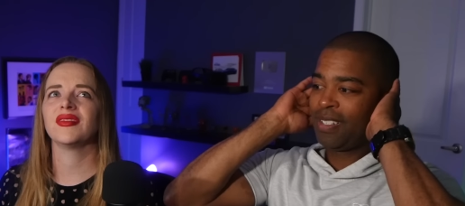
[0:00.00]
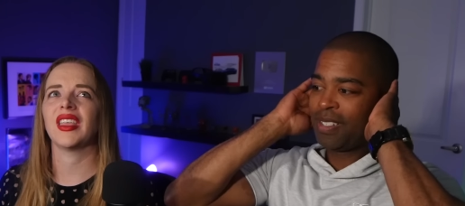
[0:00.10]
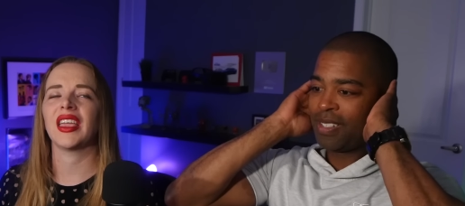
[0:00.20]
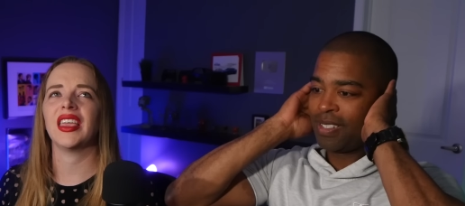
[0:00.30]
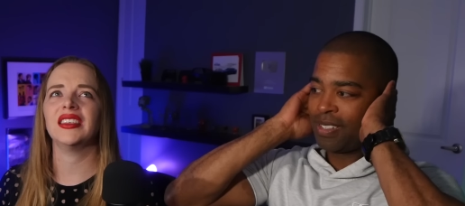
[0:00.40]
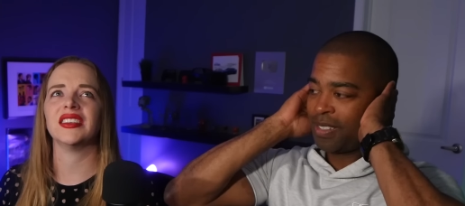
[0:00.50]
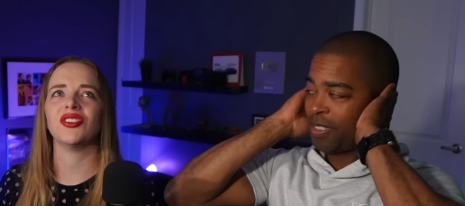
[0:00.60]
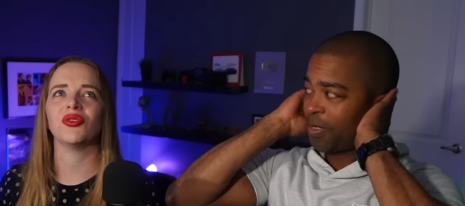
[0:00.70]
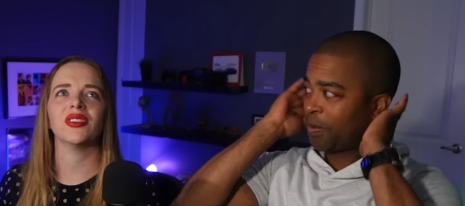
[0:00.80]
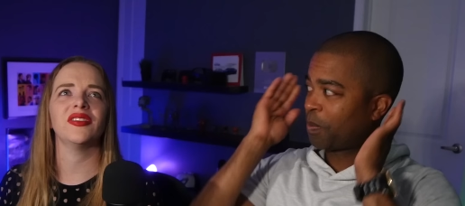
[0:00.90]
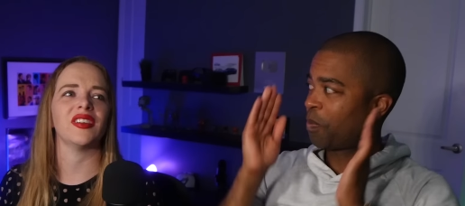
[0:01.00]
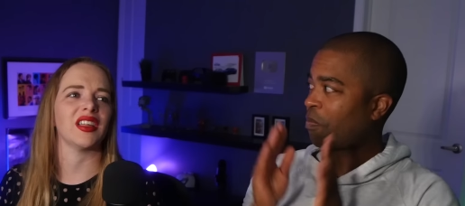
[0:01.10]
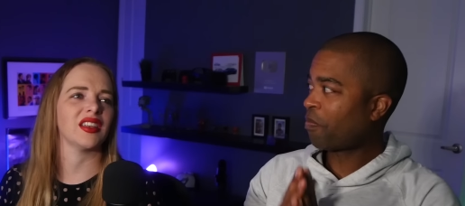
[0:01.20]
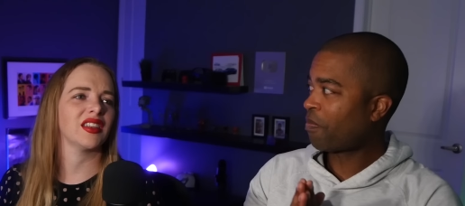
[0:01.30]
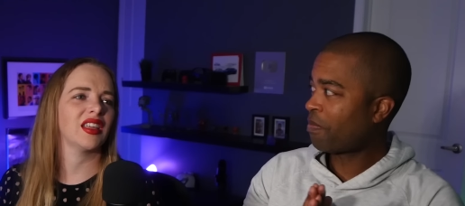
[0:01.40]
Speaker 1: like he's an
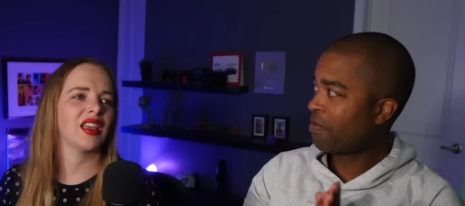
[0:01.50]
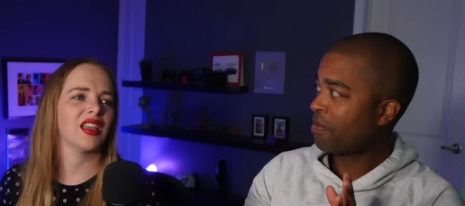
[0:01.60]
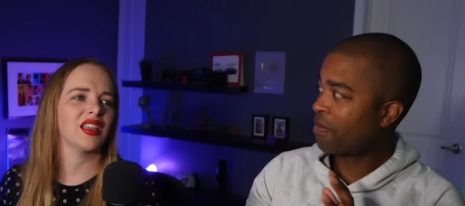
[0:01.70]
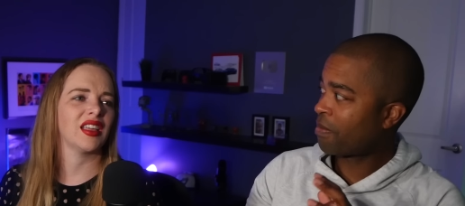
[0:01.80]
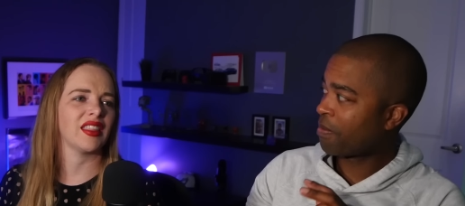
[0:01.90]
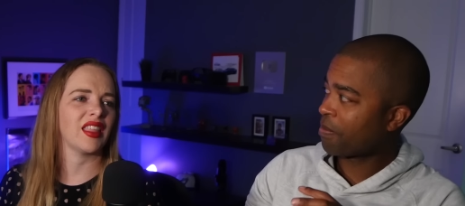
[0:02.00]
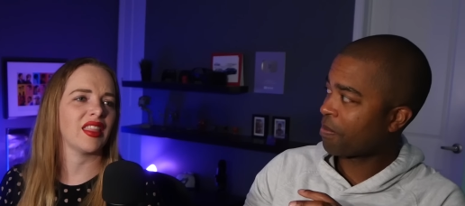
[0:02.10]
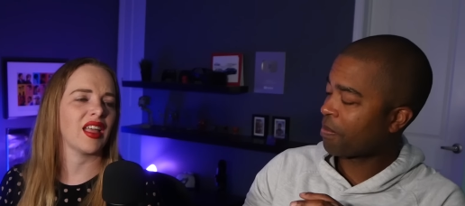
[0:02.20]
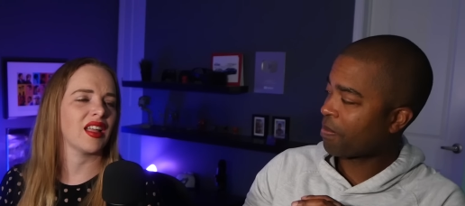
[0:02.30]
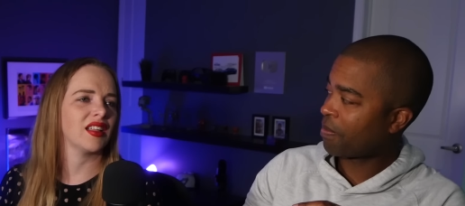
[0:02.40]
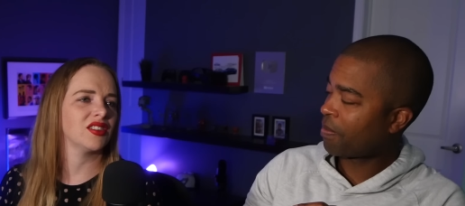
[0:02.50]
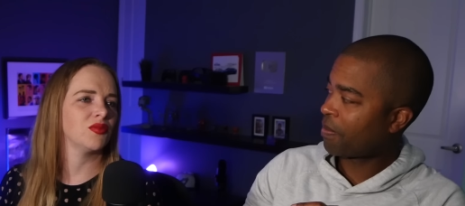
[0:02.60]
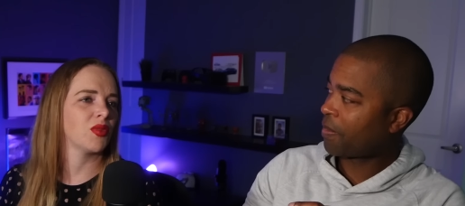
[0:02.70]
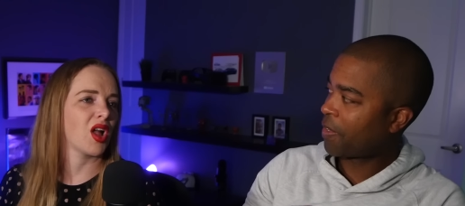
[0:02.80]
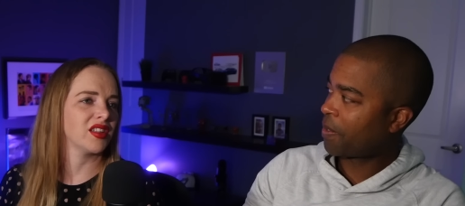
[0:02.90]
orphan. Mm-hmm. And then the
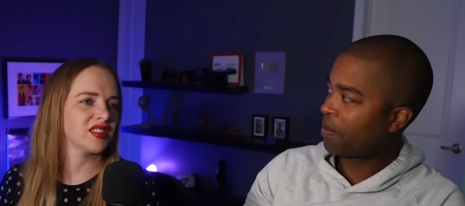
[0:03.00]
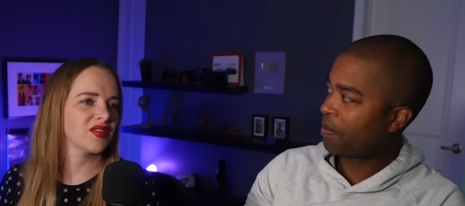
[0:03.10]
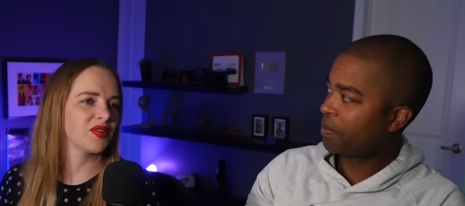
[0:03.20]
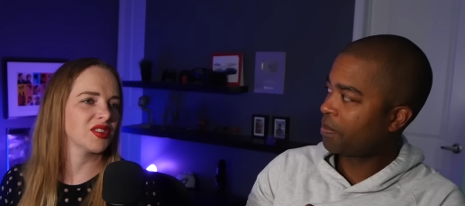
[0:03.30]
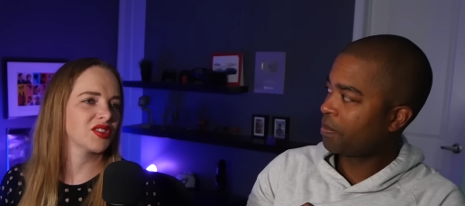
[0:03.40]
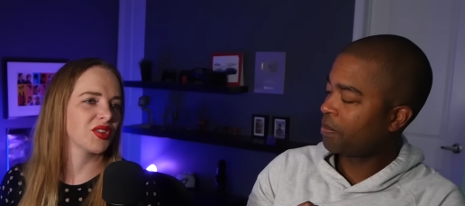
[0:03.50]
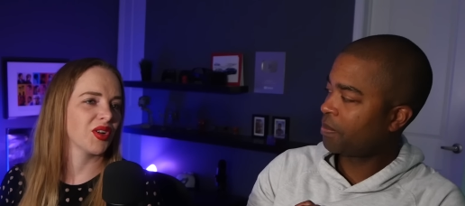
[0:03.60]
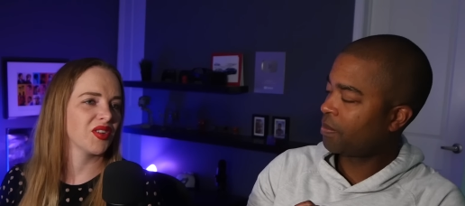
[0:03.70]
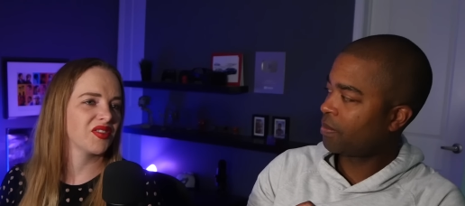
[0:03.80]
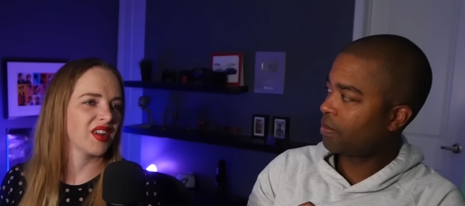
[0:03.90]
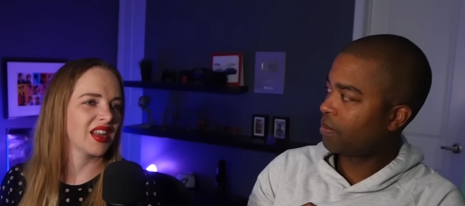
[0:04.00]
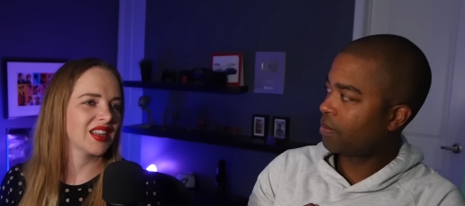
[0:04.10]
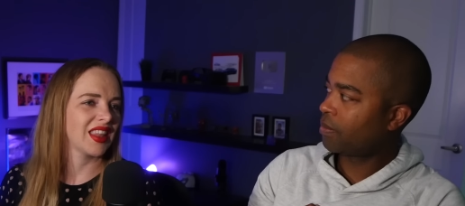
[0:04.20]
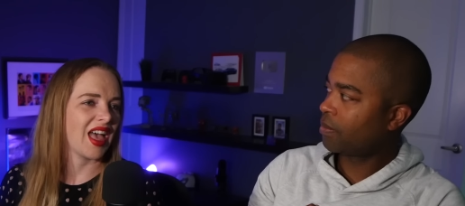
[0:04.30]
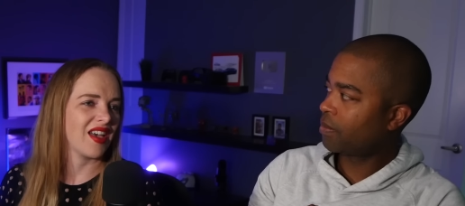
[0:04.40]
Ron's first
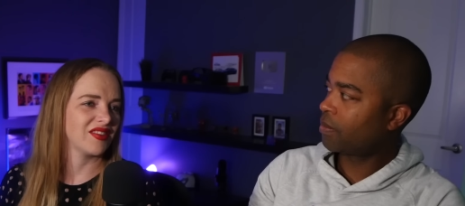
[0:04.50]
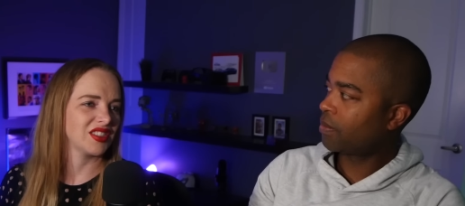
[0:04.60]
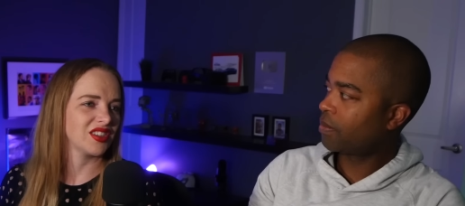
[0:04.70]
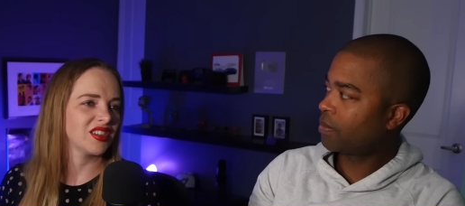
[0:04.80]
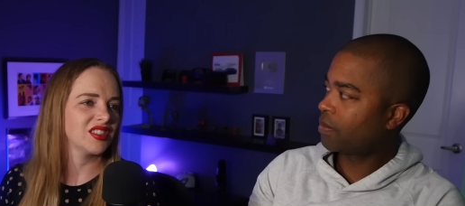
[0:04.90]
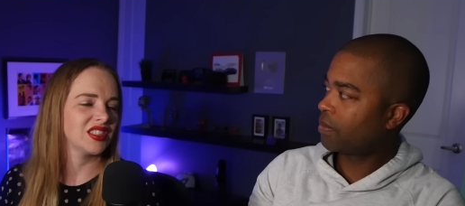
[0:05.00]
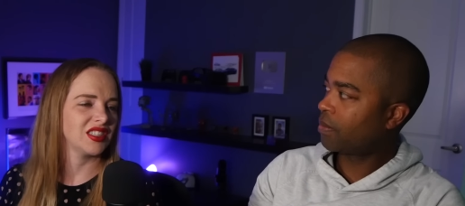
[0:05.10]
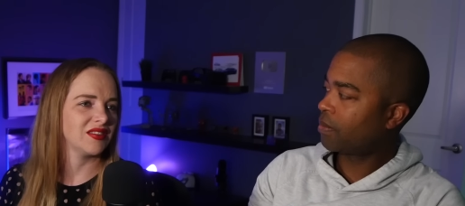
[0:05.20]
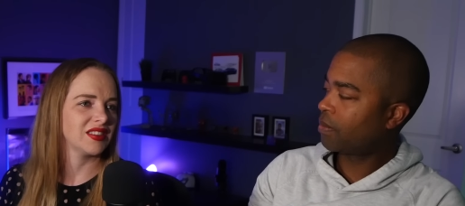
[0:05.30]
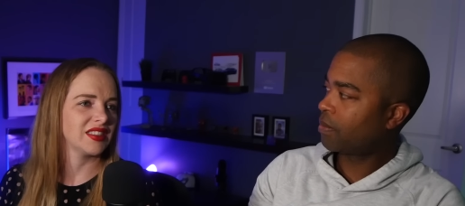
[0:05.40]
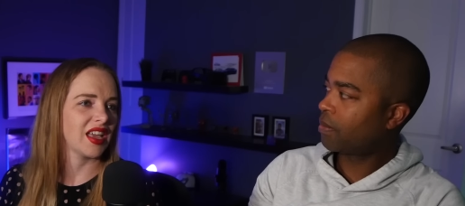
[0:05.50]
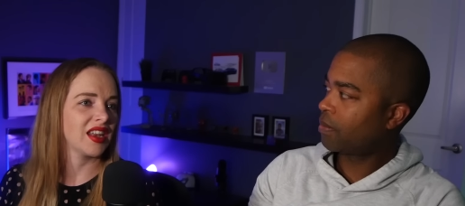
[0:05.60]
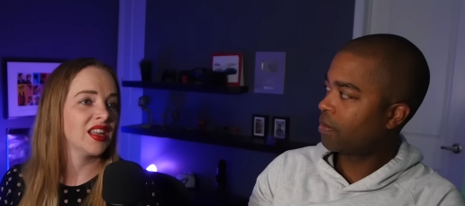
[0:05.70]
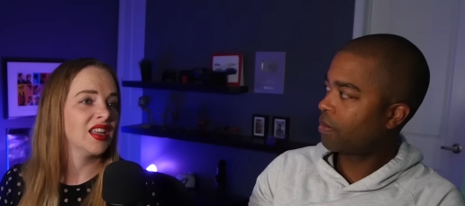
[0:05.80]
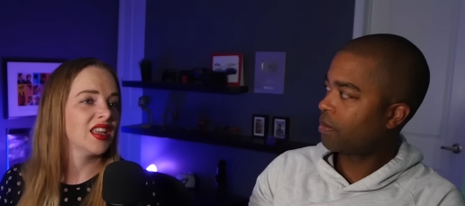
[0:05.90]
girlfriend, Lavender, she was
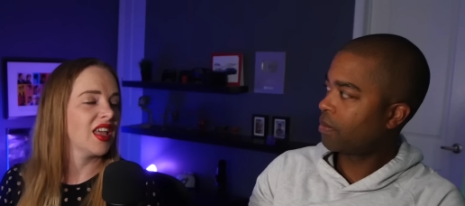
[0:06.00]
dead.